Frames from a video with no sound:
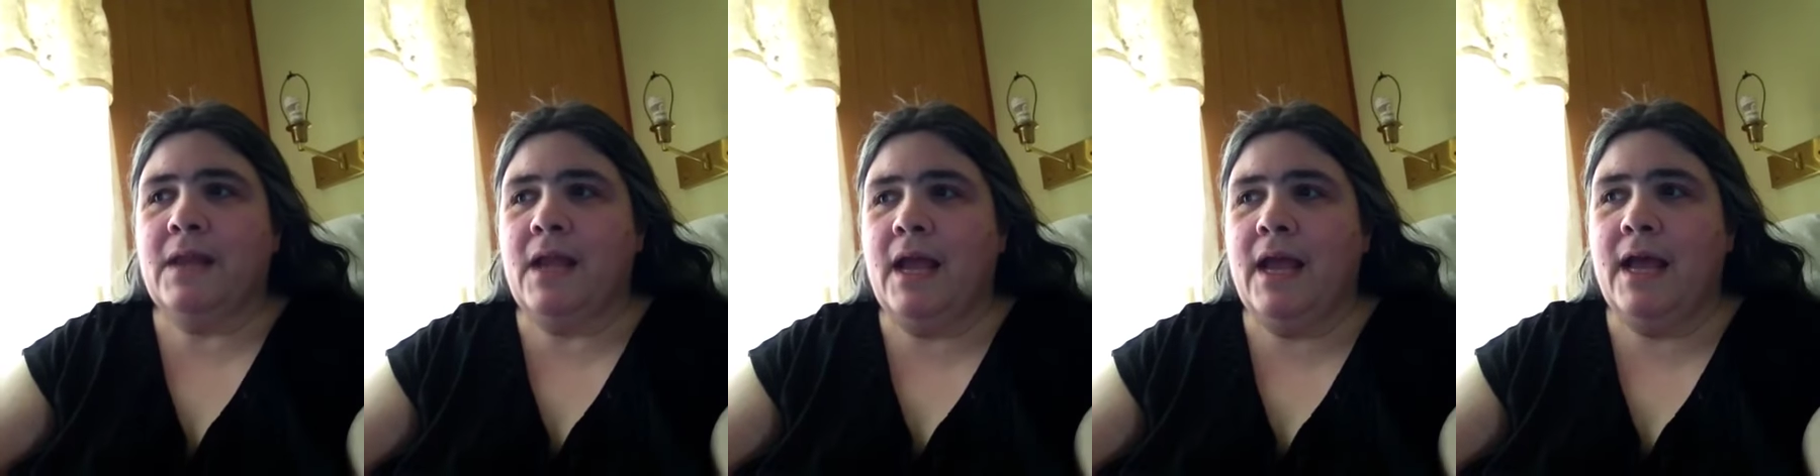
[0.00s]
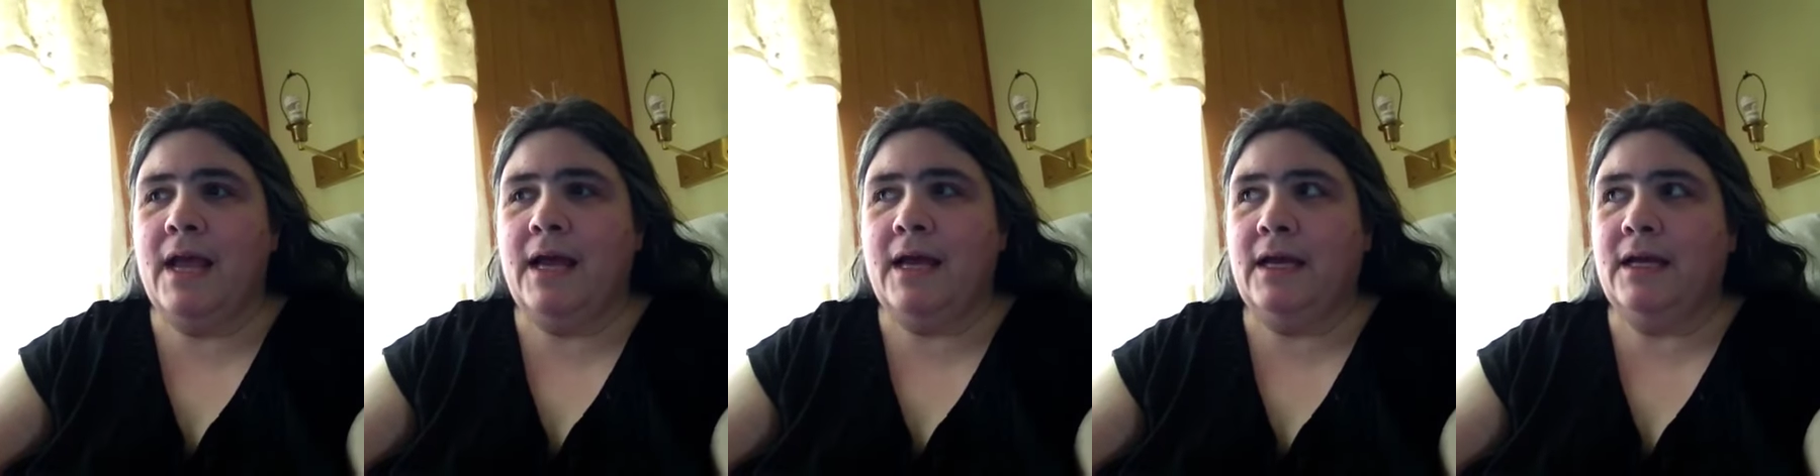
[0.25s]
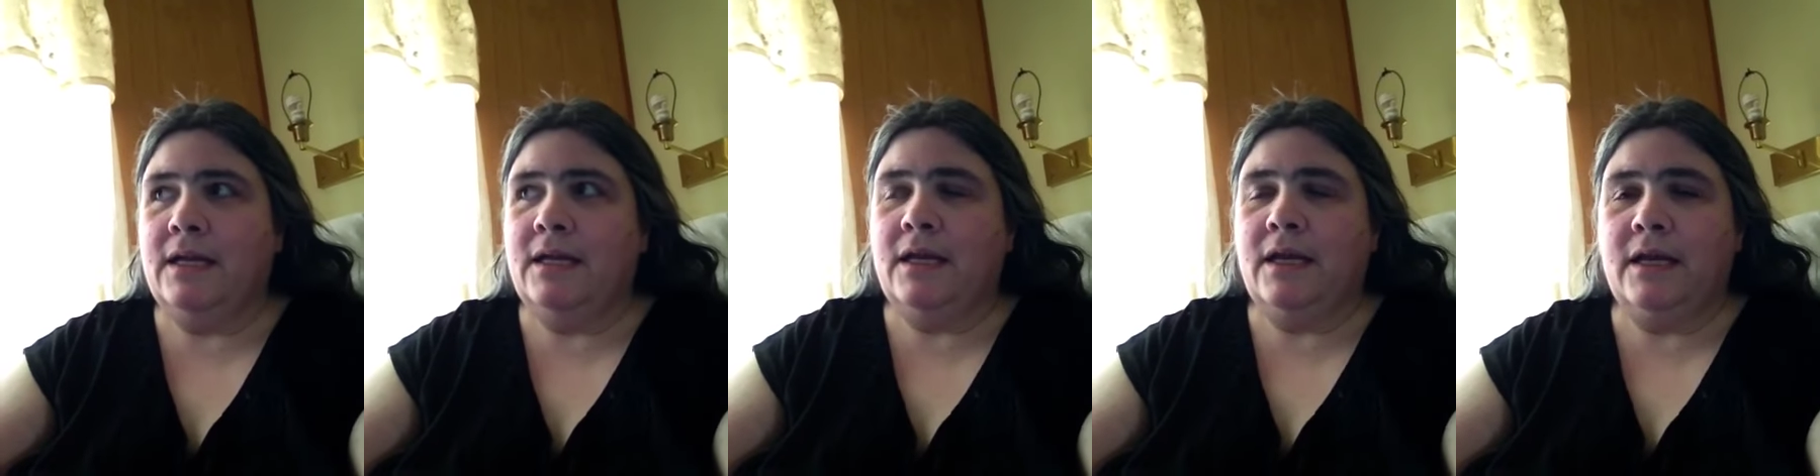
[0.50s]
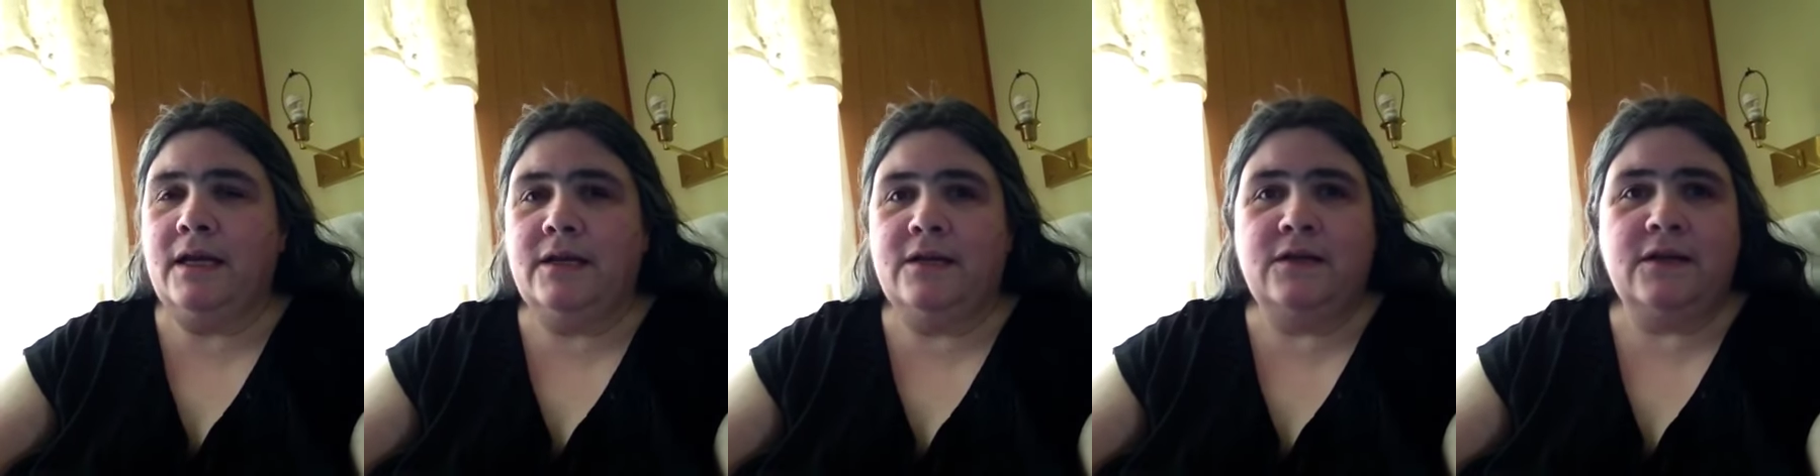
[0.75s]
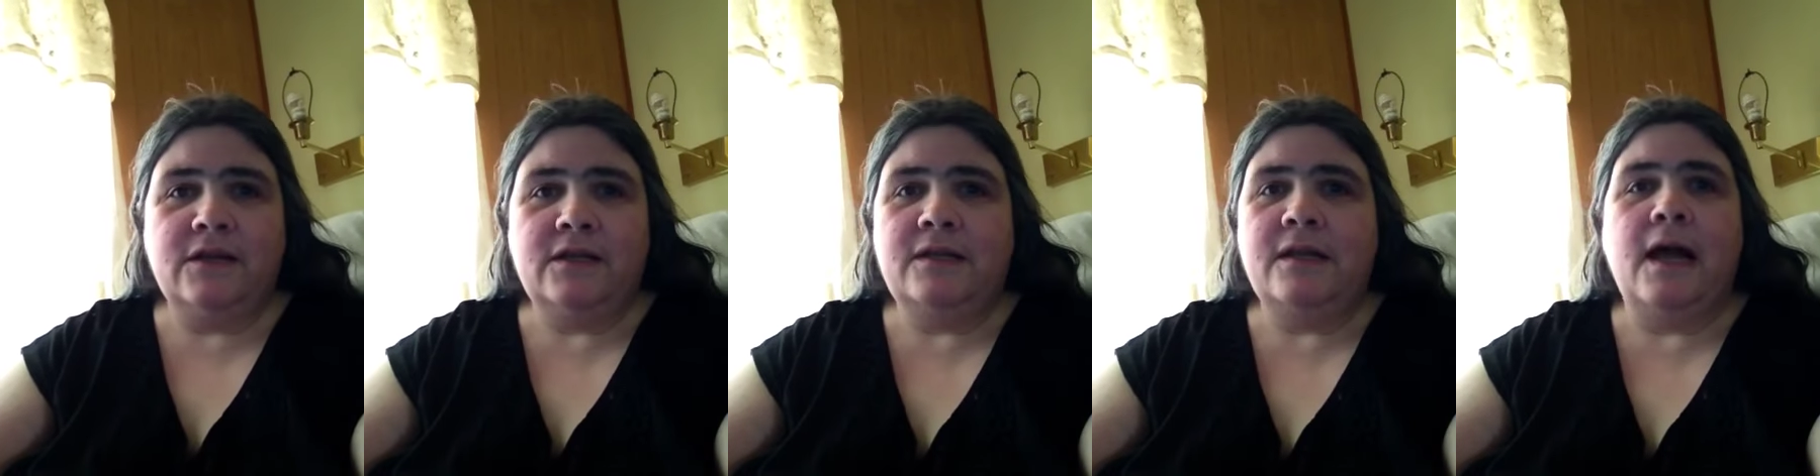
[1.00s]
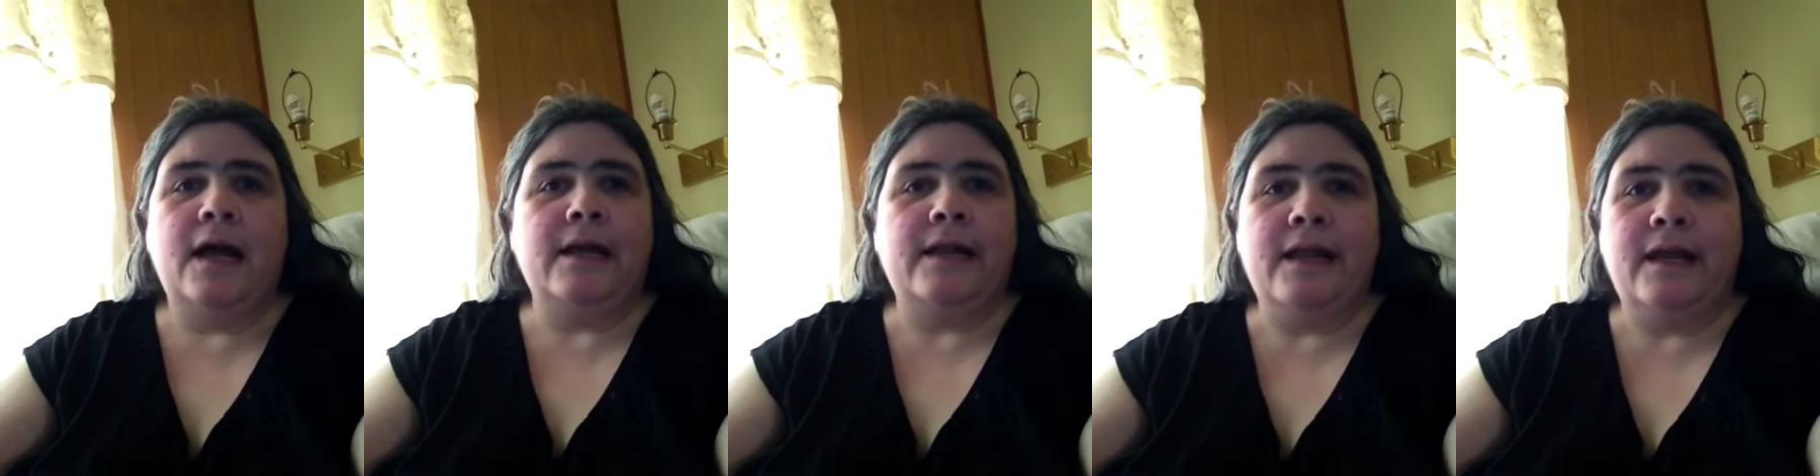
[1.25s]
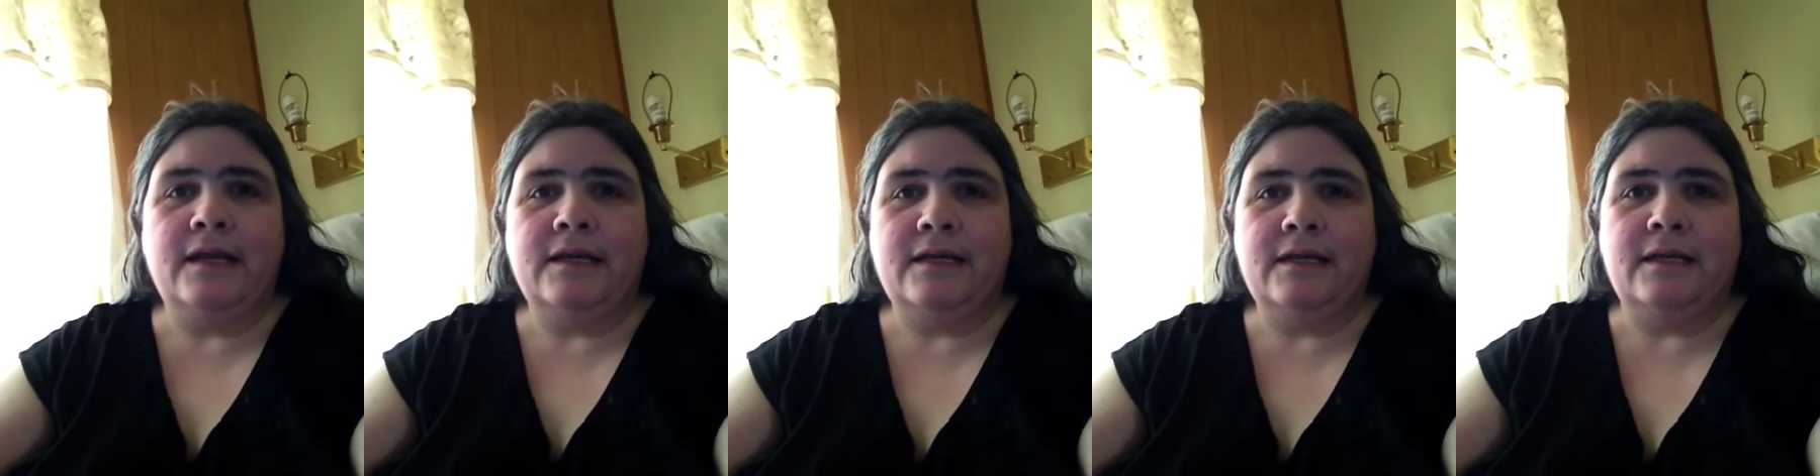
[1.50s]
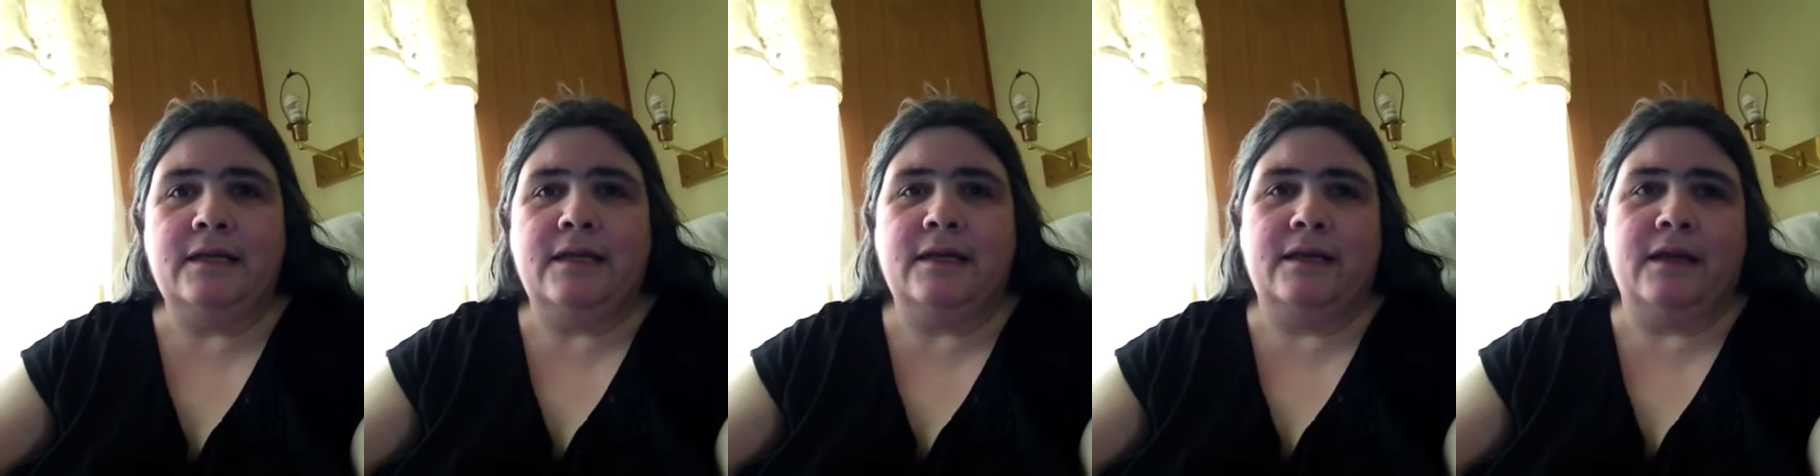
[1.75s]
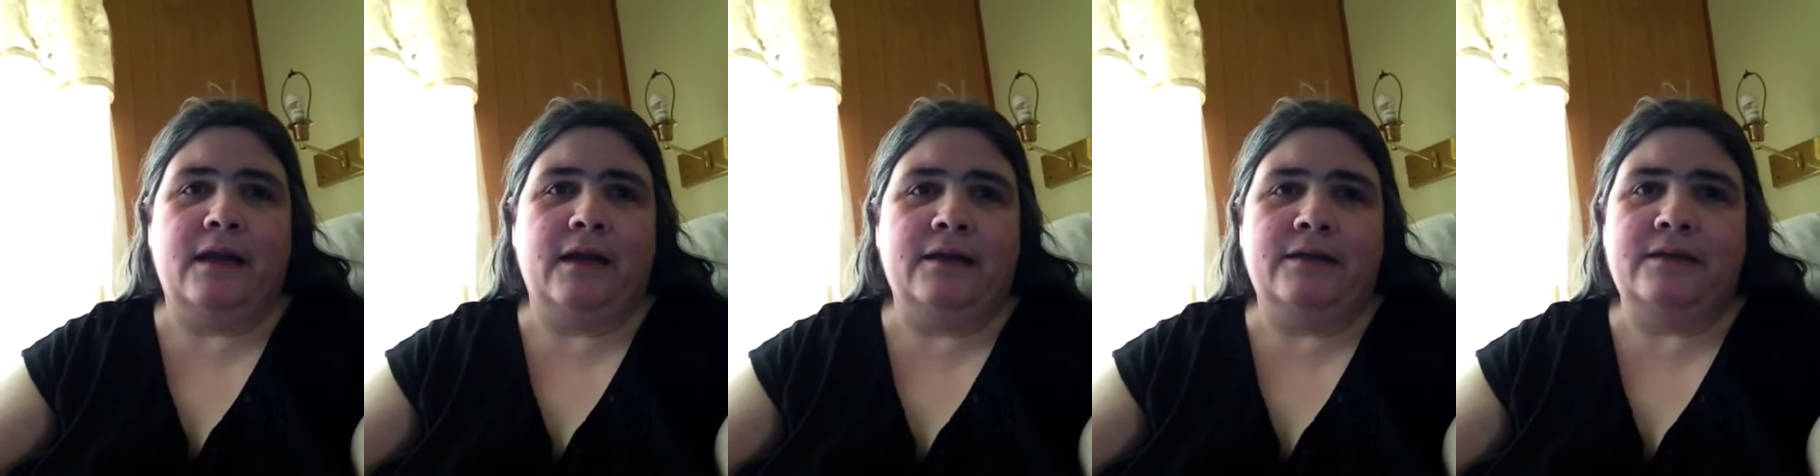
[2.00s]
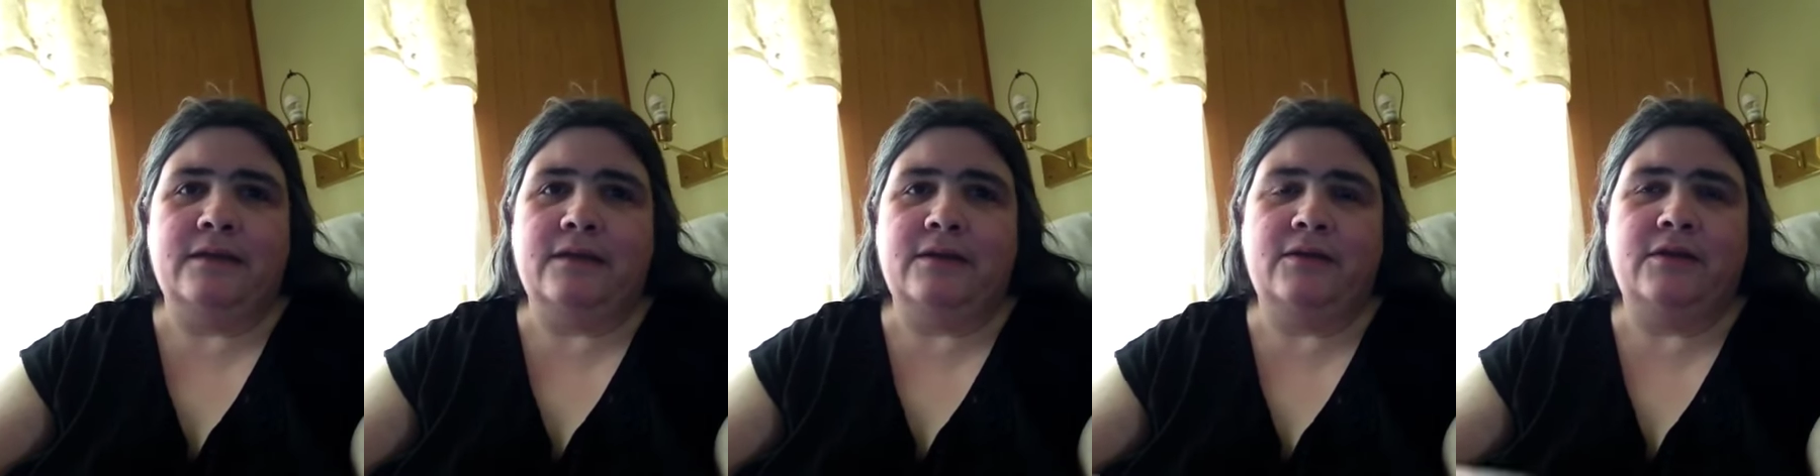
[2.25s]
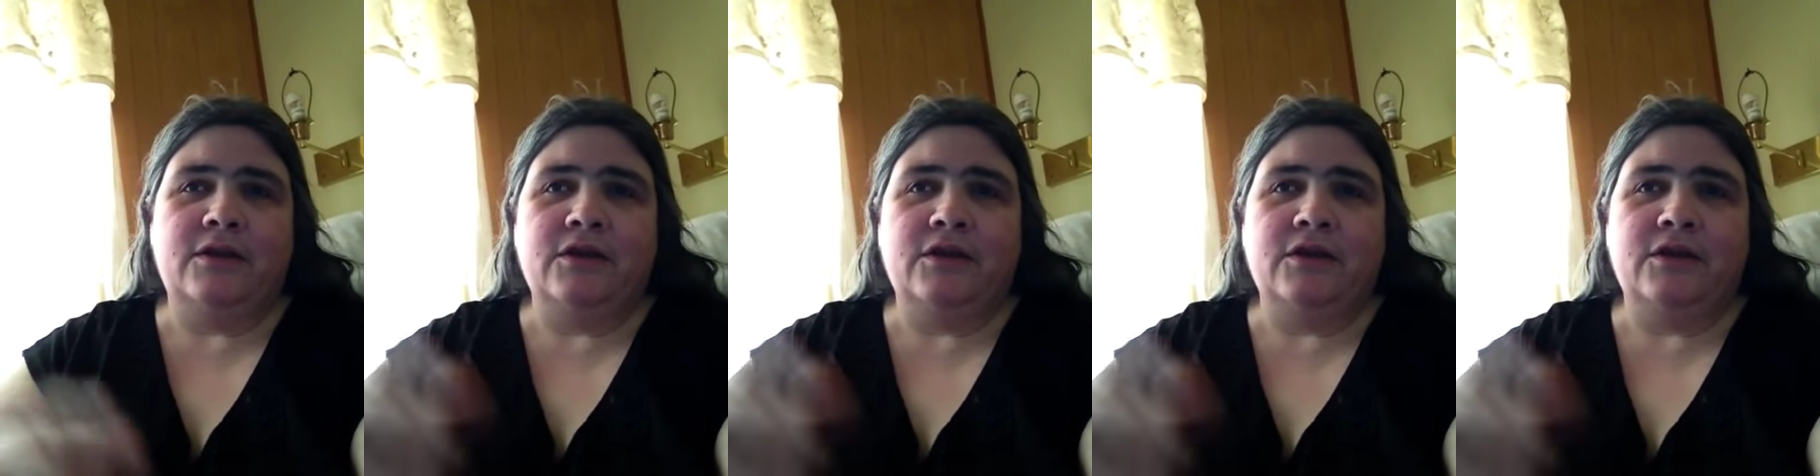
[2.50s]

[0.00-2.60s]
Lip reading: And it's just not it's